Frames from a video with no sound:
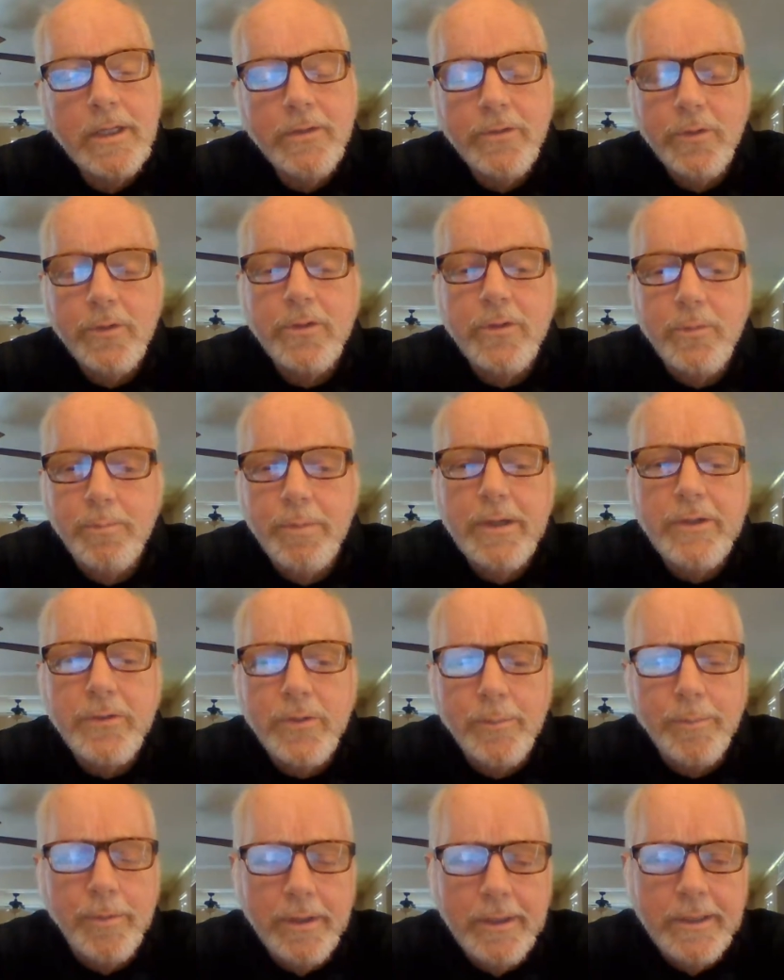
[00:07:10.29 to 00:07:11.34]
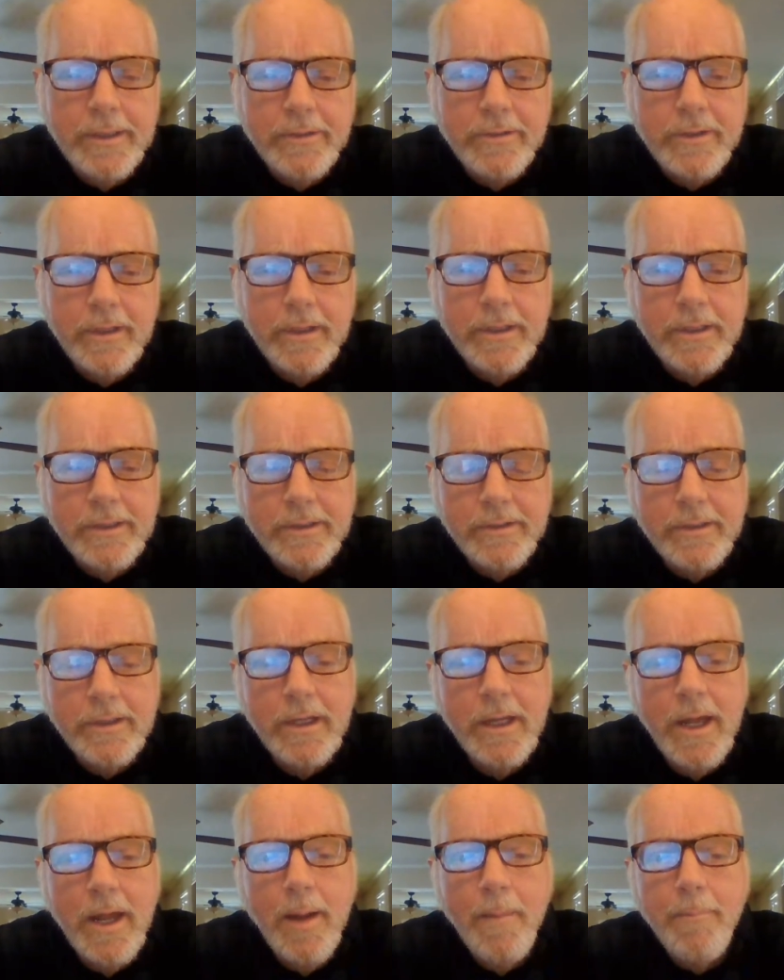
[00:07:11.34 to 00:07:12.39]
So it's a special place, guys,
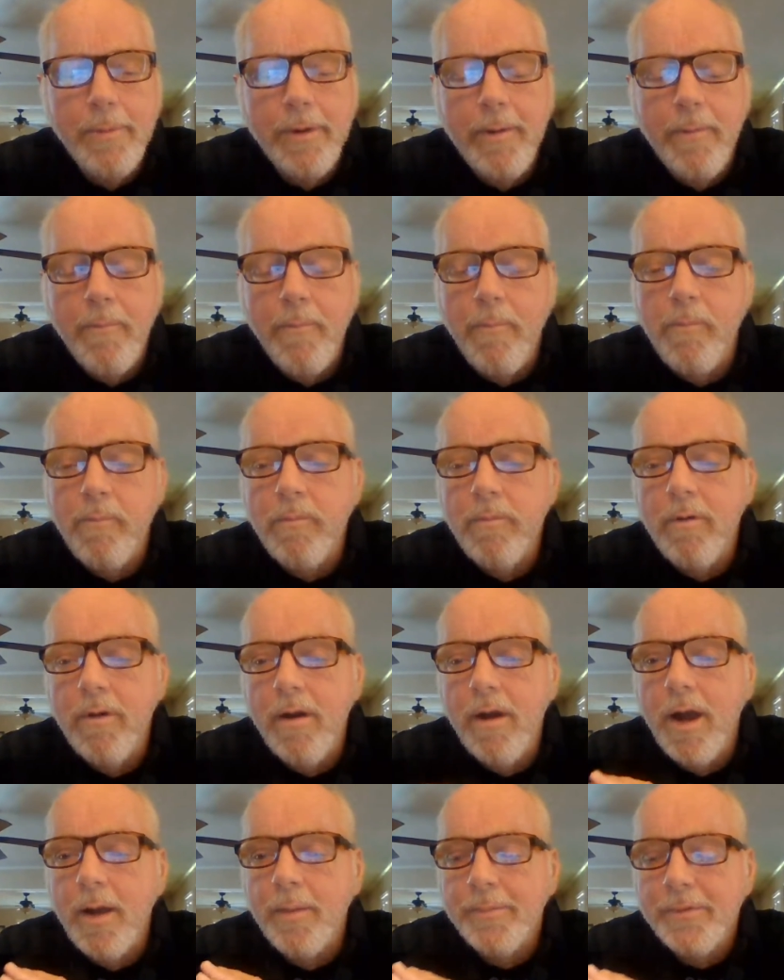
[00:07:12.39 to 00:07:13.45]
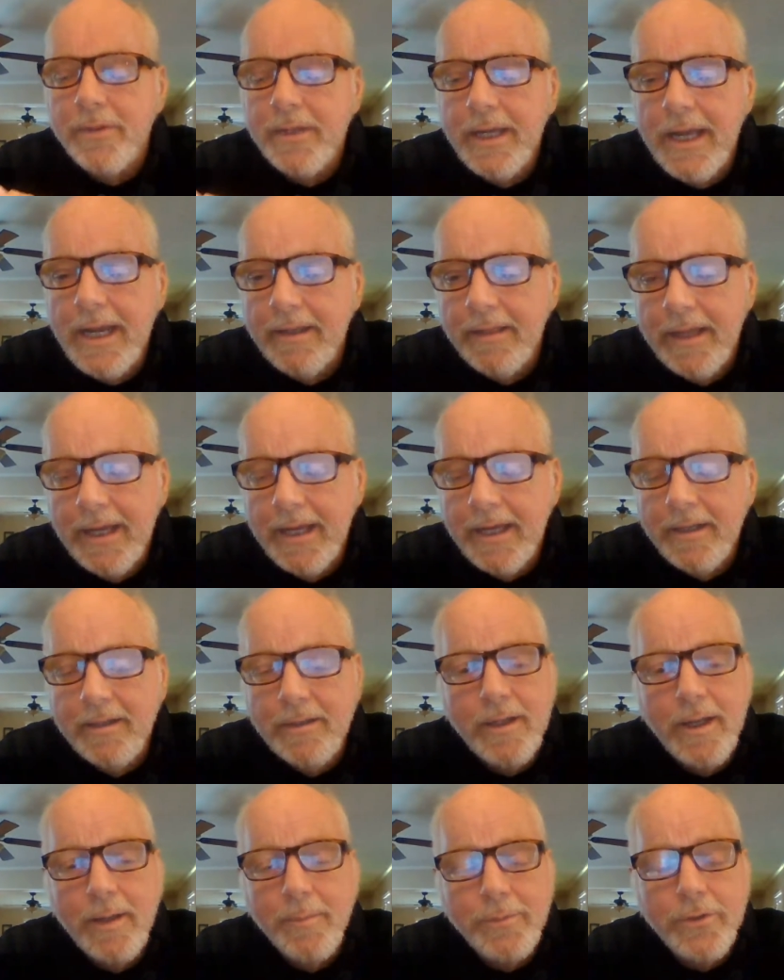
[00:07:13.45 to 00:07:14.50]
but I'm saying that,
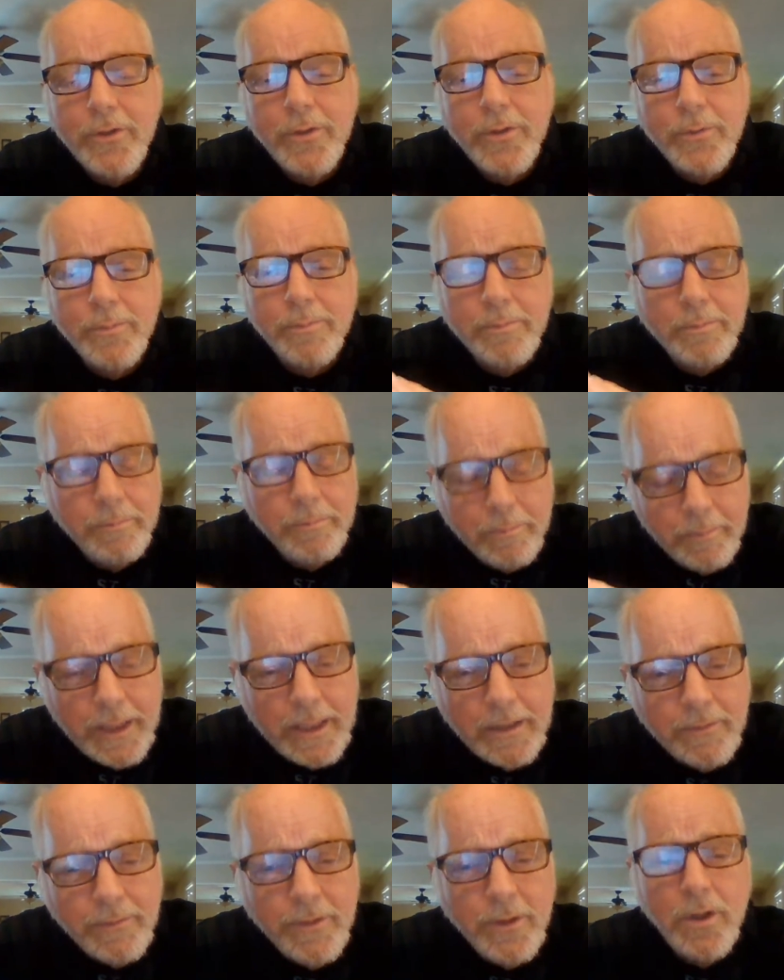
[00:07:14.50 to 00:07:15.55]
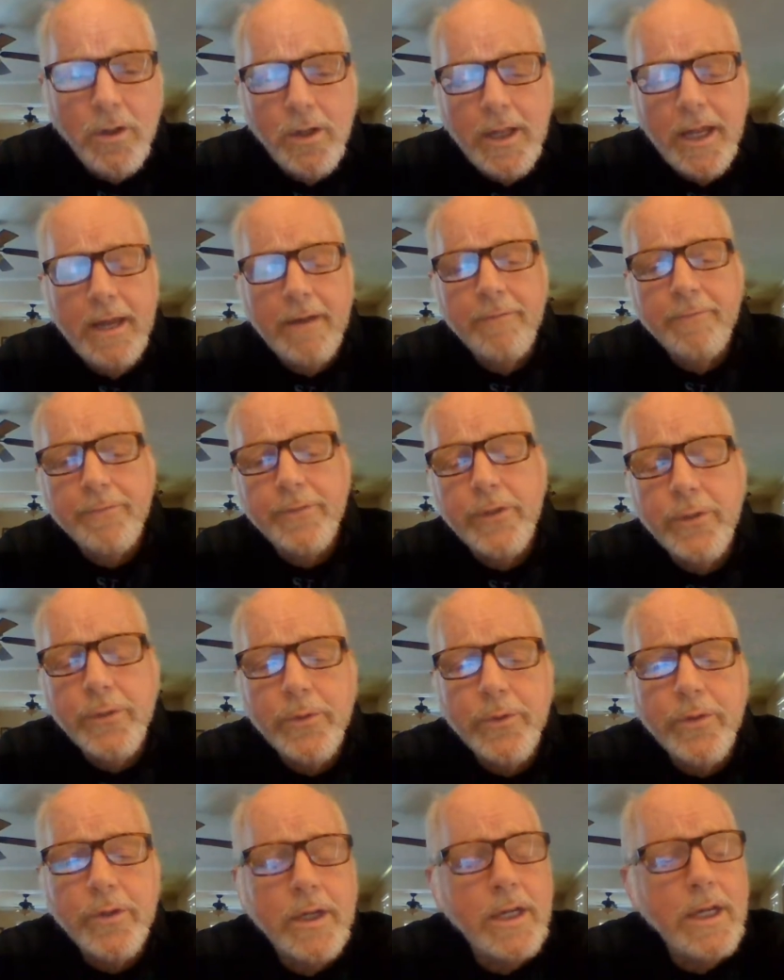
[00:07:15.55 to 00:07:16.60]
I'm sure many of you all have too,
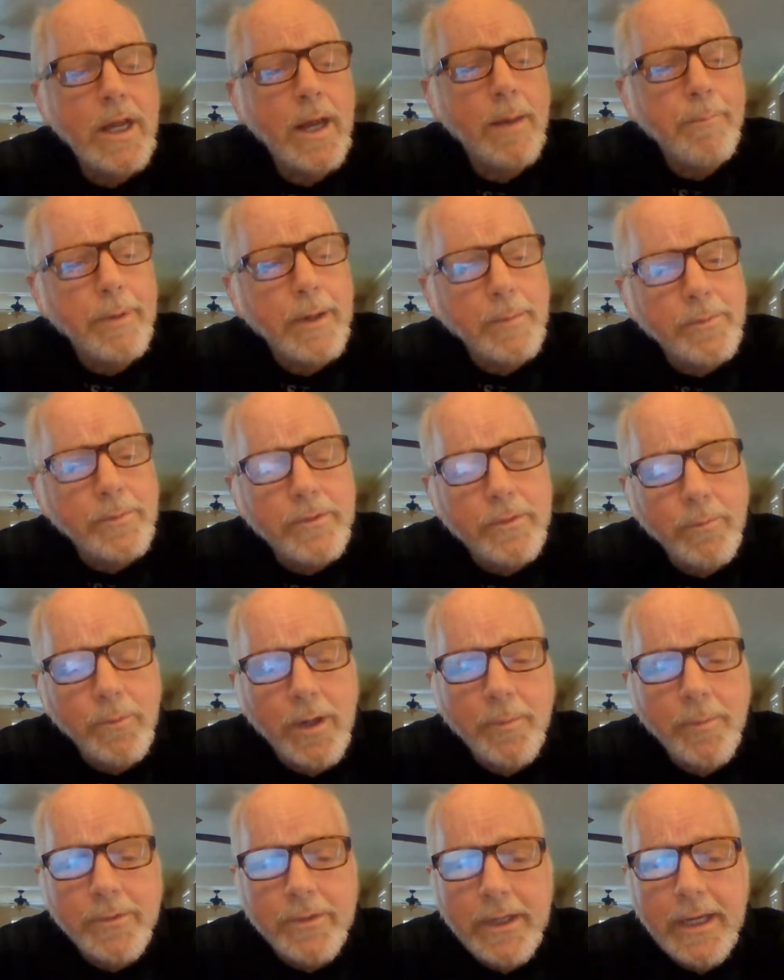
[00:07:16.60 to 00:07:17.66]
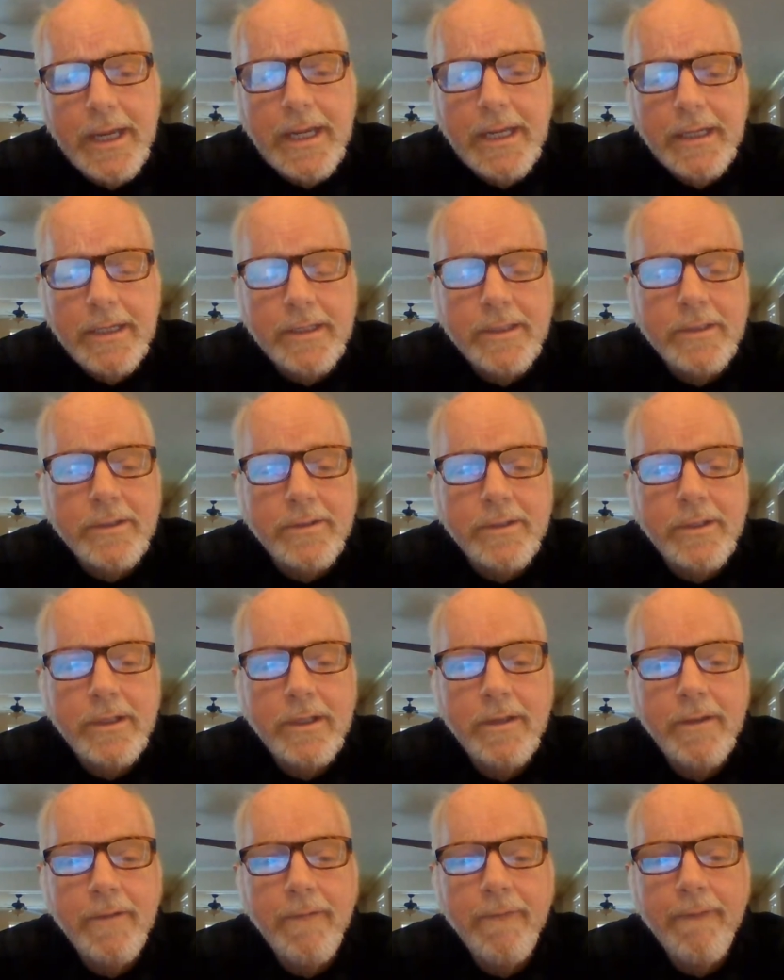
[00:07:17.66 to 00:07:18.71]
but I'm, what I'm saying is,
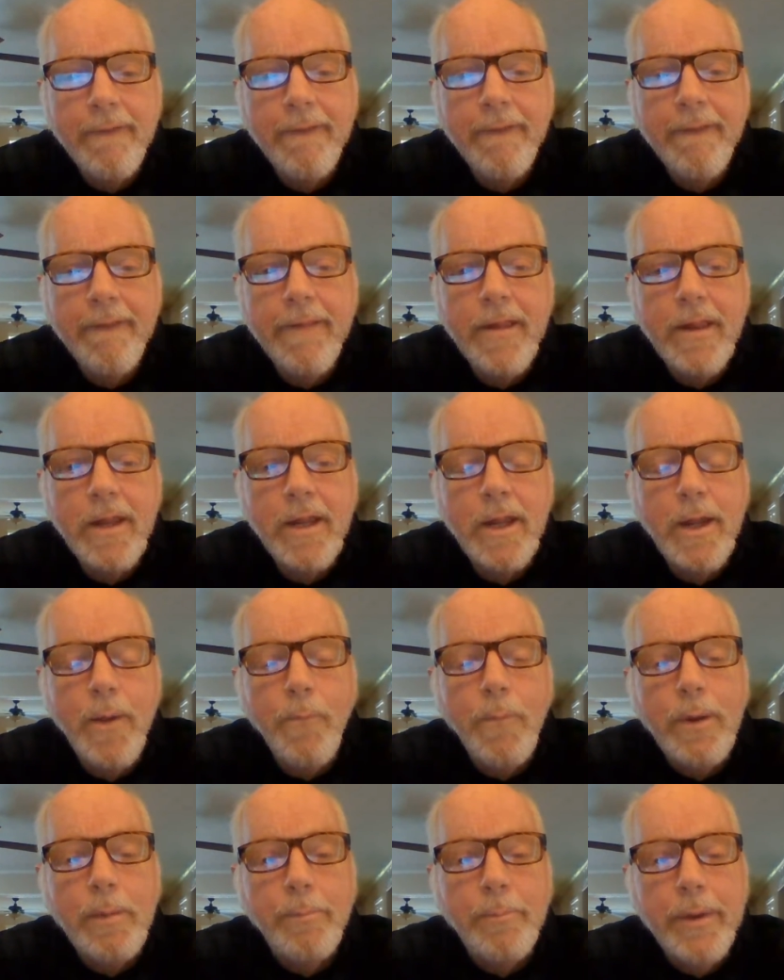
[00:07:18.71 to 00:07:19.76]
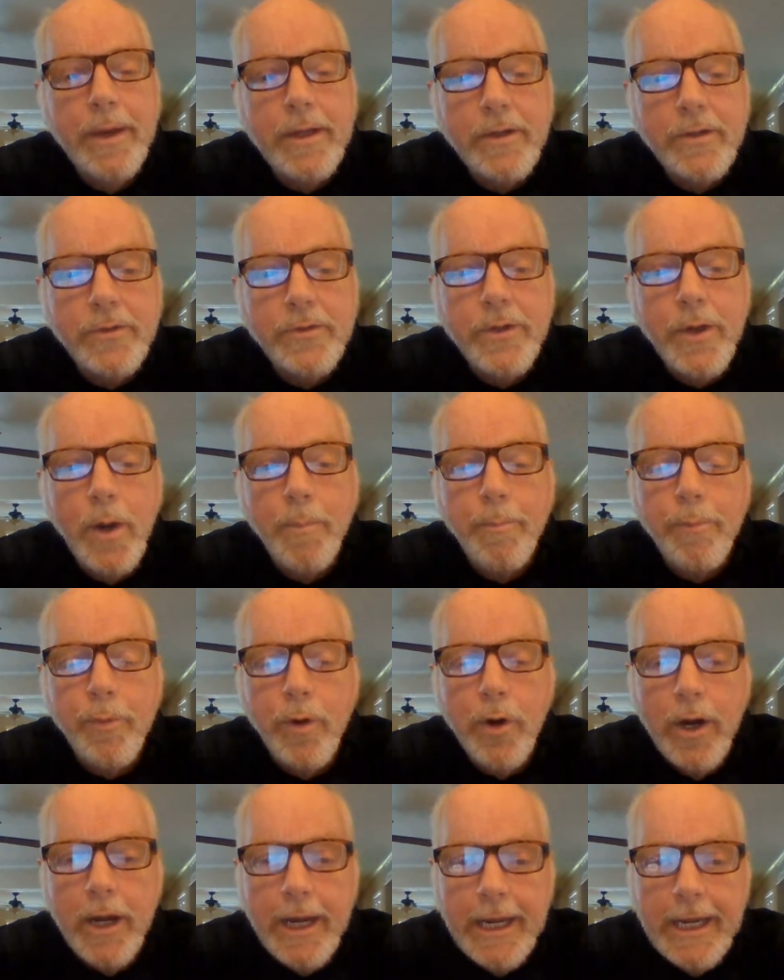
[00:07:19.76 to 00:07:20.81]
we better start
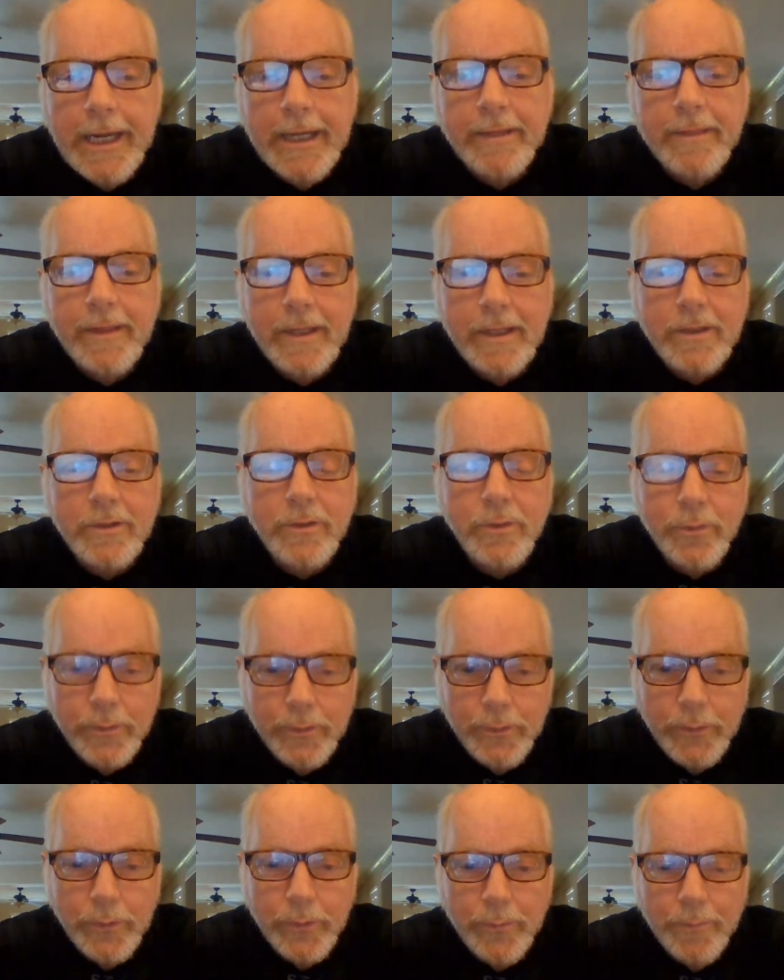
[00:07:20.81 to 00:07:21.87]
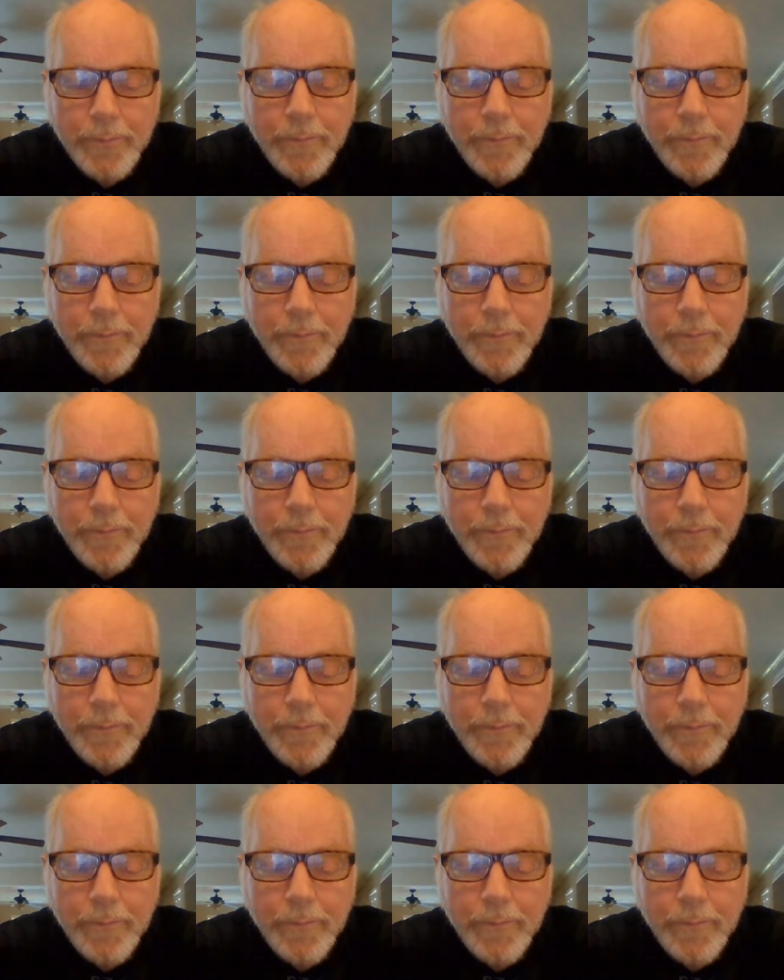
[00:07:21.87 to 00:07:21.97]
praying things through.